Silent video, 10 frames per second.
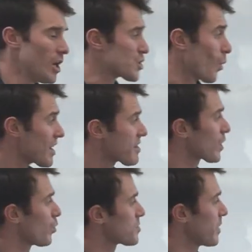So I
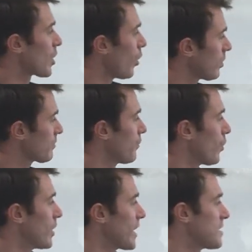think what's been called
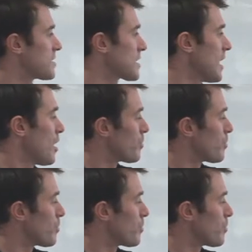for is